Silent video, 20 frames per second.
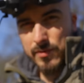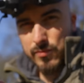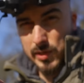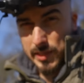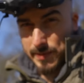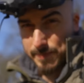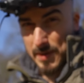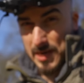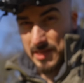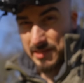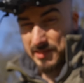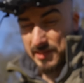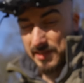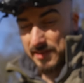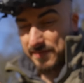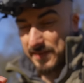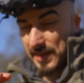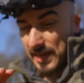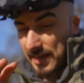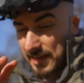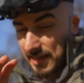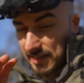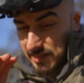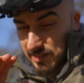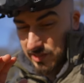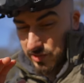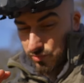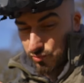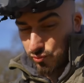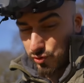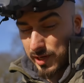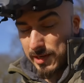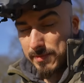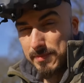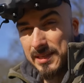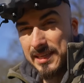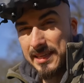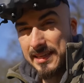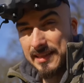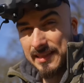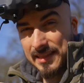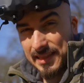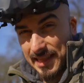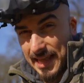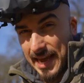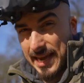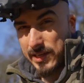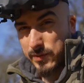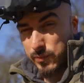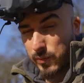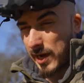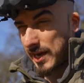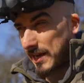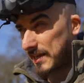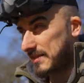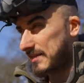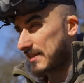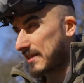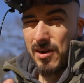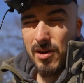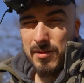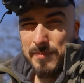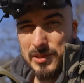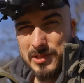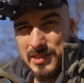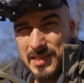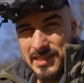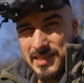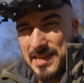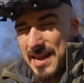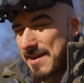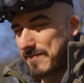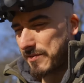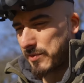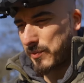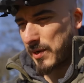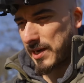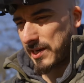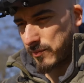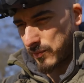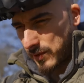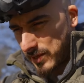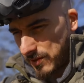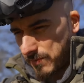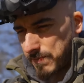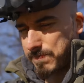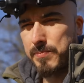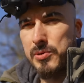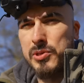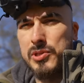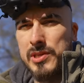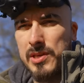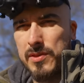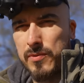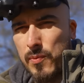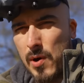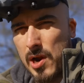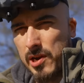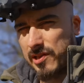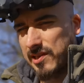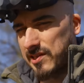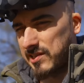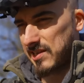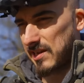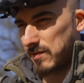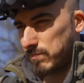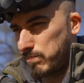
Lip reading: responsive and extremely lightweight. Almost doesn't have any weight. When you push the throttle, it's like